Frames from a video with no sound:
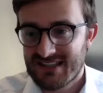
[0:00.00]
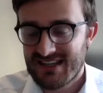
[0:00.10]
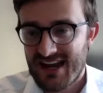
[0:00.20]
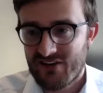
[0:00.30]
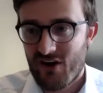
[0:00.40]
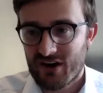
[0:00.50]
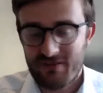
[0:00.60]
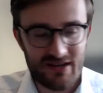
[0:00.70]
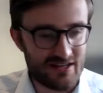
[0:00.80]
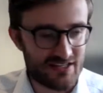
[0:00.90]
in that
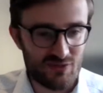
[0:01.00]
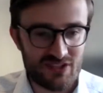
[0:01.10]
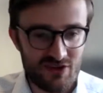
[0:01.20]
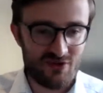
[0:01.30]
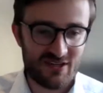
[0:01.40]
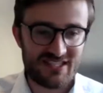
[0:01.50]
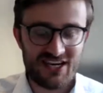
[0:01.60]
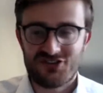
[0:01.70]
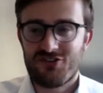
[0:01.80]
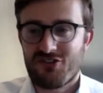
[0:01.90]
document is what's known as
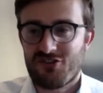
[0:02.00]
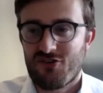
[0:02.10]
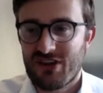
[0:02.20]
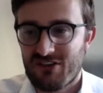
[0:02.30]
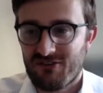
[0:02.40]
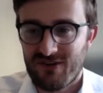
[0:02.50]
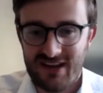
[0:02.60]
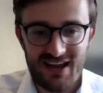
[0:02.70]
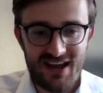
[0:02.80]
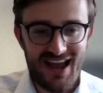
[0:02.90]
Section
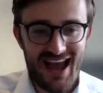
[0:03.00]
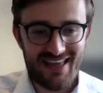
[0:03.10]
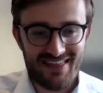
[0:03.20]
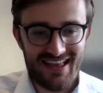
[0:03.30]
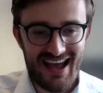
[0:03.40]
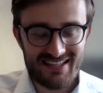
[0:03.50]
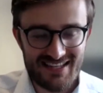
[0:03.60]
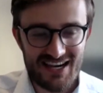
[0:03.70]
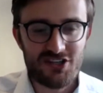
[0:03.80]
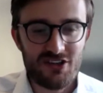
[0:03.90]
33. And
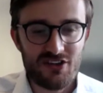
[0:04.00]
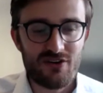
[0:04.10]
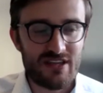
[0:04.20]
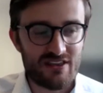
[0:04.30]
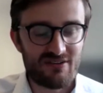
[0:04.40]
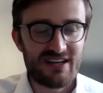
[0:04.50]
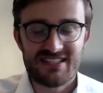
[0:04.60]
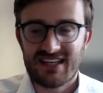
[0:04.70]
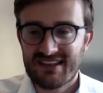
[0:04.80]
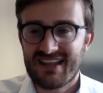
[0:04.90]
Section 33
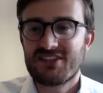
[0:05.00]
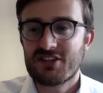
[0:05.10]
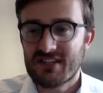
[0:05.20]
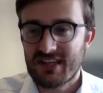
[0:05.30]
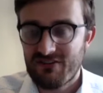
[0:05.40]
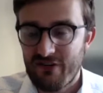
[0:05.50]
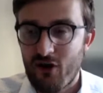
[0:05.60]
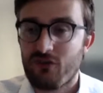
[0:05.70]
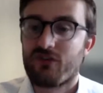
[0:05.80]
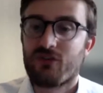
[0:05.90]
is a legislative
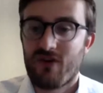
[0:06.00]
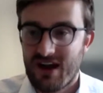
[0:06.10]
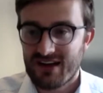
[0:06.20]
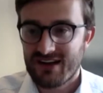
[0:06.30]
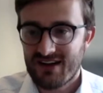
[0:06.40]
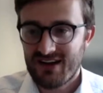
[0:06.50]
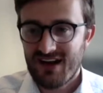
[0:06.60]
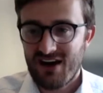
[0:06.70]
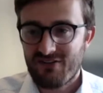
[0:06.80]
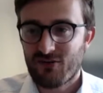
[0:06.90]
override
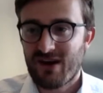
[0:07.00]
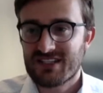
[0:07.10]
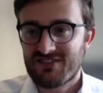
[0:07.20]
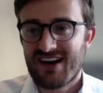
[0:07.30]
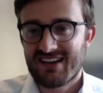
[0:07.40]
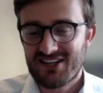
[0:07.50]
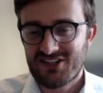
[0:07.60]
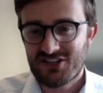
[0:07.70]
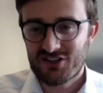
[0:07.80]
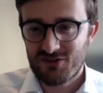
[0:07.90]
of a rights
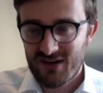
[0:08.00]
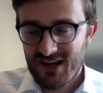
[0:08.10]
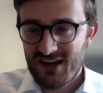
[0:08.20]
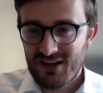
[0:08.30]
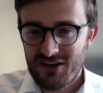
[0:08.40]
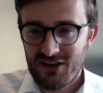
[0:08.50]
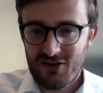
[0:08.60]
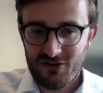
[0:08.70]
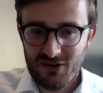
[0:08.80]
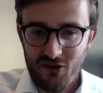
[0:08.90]
violation. So,
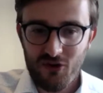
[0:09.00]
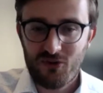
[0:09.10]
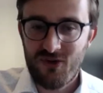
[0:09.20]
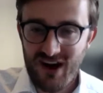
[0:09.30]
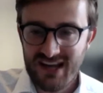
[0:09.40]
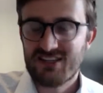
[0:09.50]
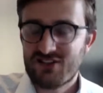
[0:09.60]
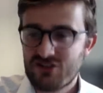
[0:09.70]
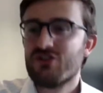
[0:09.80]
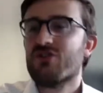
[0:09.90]
your
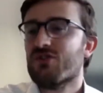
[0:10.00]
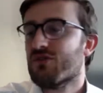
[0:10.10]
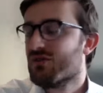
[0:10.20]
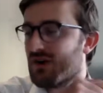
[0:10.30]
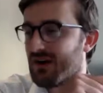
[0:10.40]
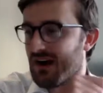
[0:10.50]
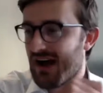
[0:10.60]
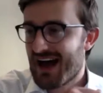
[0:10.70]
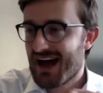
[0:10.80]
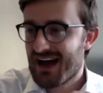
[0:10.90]
right to
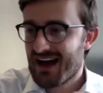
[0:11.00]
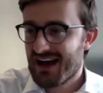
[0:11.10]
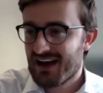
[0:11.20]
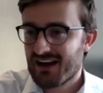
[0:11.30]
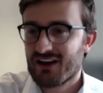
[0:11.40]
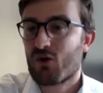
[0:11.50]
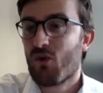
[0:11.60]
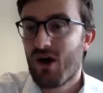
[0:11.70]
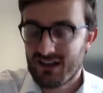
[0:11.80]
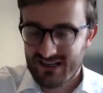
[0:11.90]

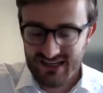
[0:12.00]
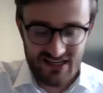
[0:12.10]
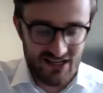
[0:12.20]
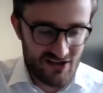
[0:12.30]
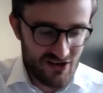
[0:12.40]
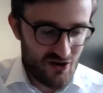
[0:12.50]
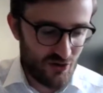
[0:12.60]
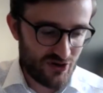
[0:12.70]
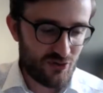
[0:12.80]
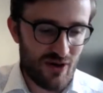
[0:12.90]
equality
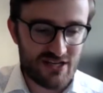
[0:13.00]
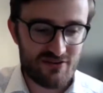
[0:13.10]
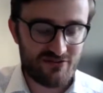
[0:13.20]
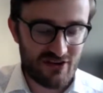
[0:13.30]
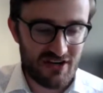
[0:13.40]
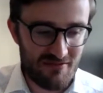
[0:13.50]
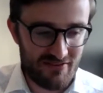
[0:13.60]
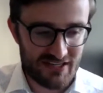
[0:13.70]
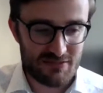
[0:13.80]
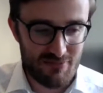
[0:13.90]
or your right to freedom of
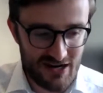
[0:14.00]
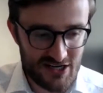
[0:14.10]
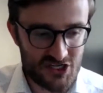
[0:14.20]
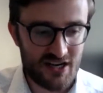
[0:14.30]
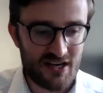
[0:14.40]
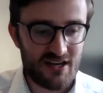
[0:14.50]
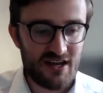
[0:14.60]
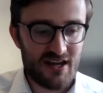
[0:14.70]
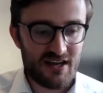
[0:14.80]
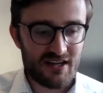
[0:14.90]
expression
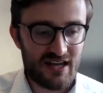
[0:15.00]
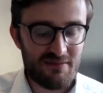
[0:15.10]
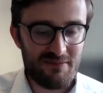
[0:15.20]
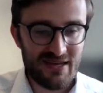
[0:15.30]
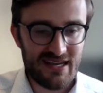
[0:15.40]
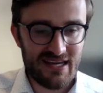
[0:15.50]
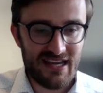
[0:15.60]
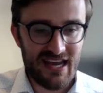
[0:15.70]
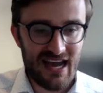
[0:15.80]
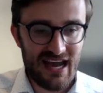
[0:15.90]
can
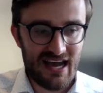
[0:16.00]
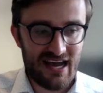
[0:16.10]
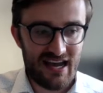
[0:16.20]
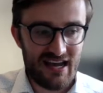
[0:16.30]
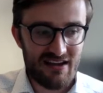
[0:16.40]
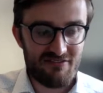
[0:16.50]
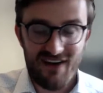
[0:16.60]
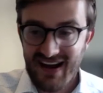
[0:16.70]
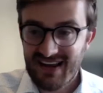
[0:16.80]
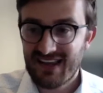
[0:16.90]
be
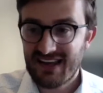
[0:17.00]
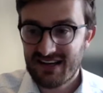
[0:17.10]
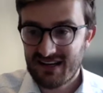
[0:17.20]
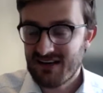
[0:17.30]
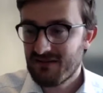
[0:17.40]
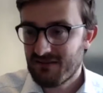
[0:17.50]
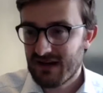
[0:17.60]
violated.